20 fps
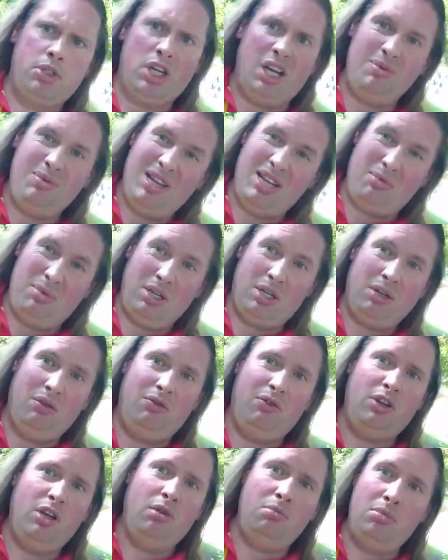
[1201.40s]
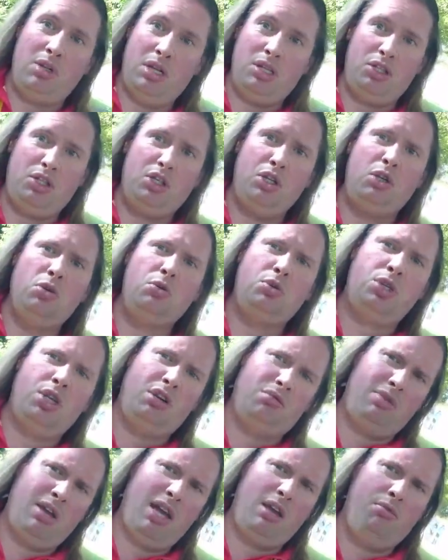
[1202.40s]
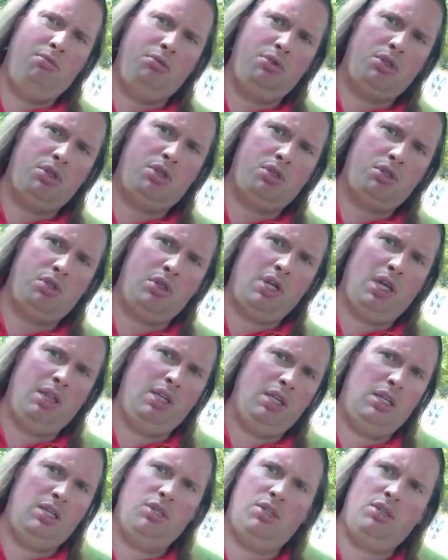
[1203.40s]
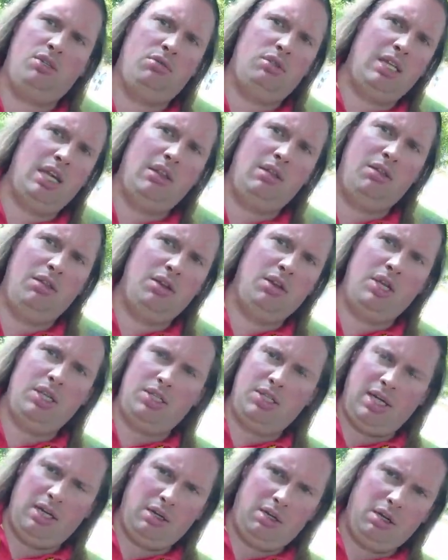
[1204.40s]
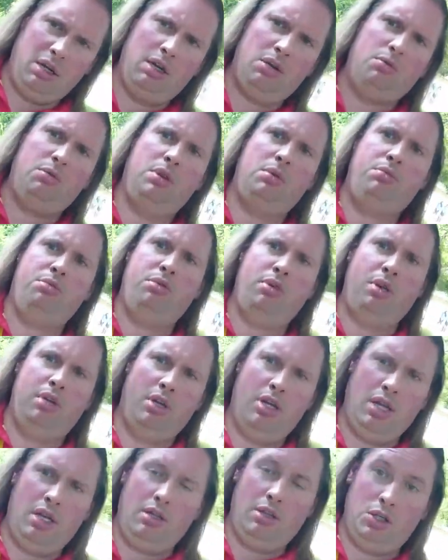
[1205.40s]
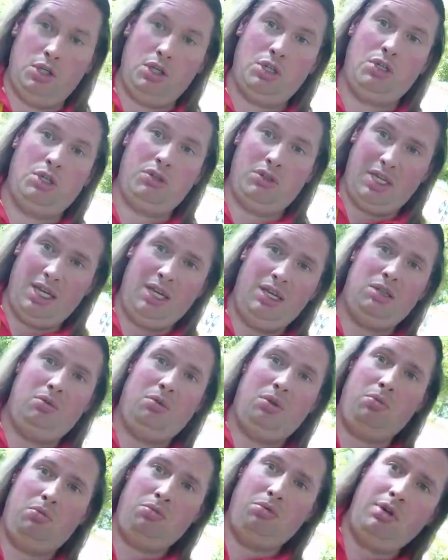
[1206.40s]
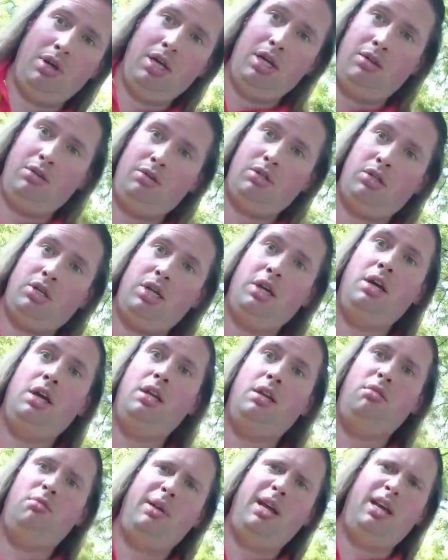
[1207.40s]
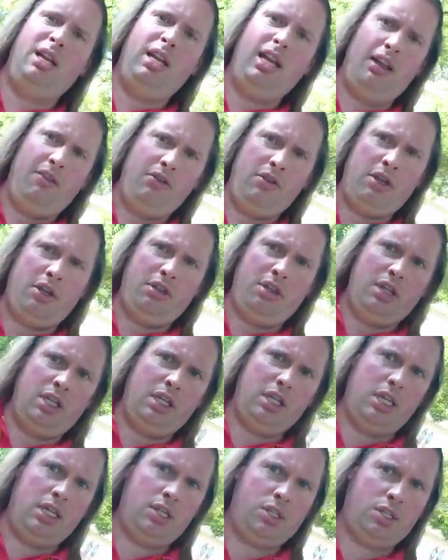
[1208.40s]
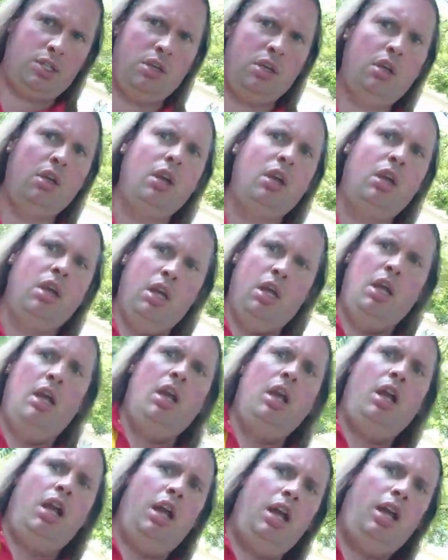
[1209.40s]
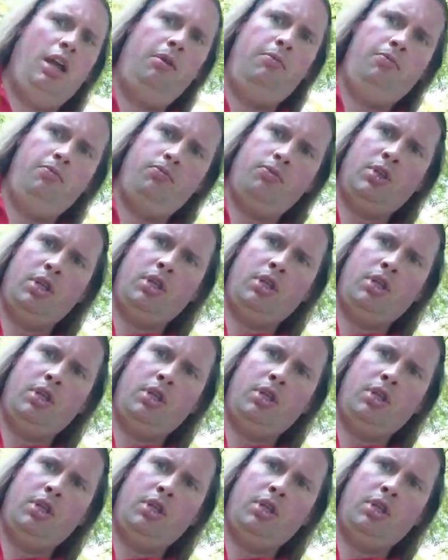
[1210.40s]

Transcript: time yet to be confirmed, but it's usually around, I think it's 10.30, 10 o'clock with the, uh, the church service, that is, with the parade uh, about 11, I think it is. Um,